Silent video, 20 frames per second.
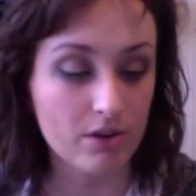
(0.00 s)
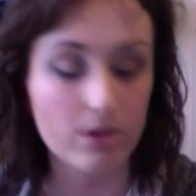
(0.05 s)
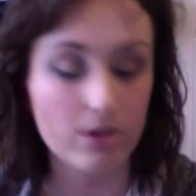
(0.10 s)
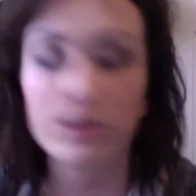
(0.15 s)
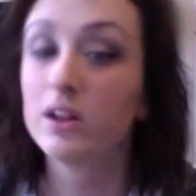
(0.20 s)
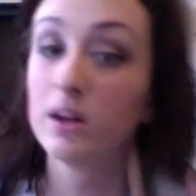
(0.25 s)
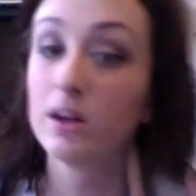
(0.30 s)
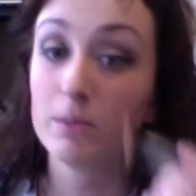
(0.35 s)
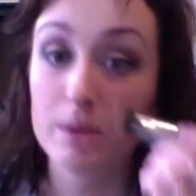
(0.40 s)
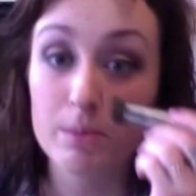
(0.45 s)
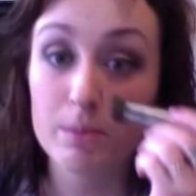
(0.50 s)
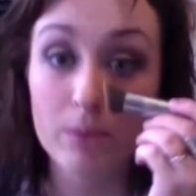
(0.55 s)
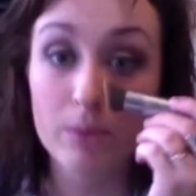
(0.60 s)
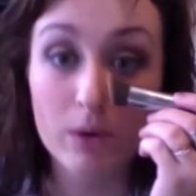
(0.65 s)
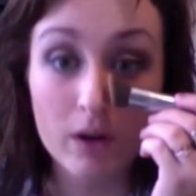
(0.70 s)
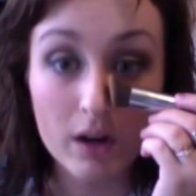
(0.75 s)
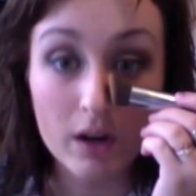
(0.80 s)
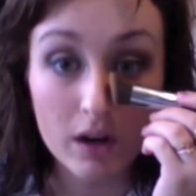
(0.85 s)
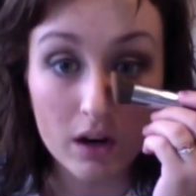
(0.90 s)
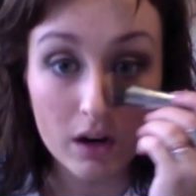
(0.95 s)
a little bit
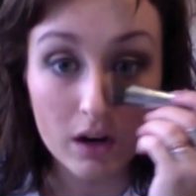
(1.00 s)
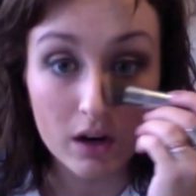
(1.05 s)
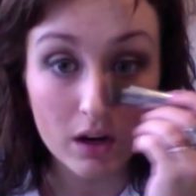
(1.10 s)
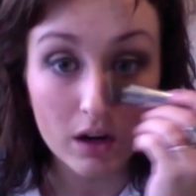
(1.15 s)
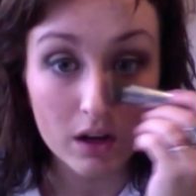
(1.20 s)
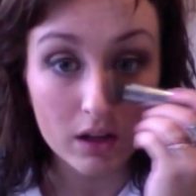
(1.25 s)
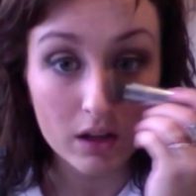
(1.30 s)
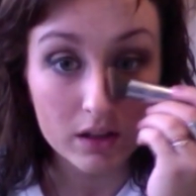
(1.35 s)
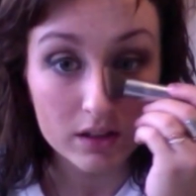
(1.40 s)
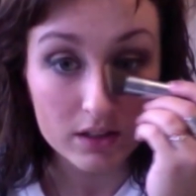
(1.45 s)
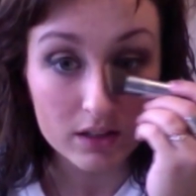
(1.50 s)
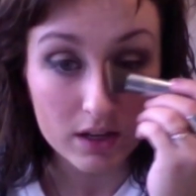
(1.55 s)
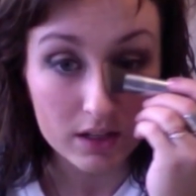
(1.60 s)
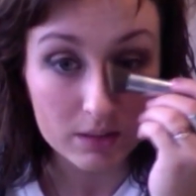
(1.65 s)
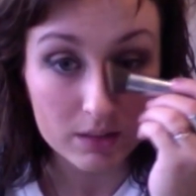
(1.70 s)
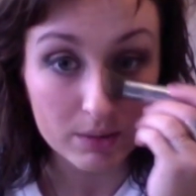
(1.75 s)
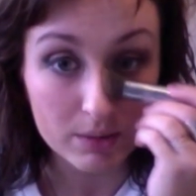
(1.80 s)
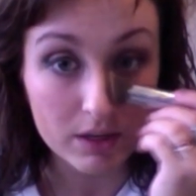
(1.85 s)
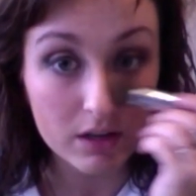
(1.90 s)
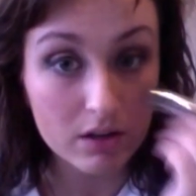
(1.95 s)
more on the side of
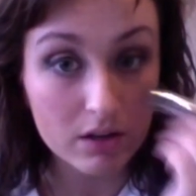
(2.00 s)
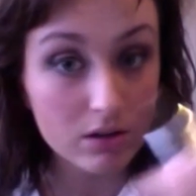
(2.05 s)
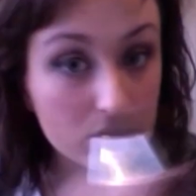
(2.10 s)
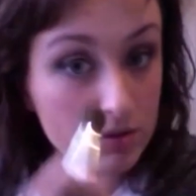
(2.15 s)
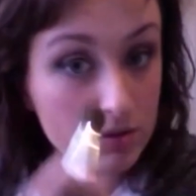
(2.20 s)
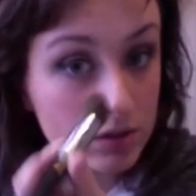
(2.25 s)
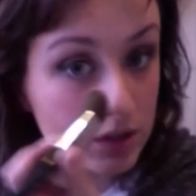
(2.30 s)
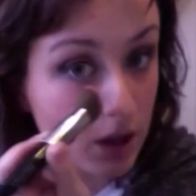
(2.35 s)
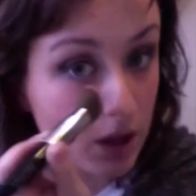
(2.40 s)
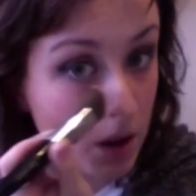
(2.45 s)
my nose.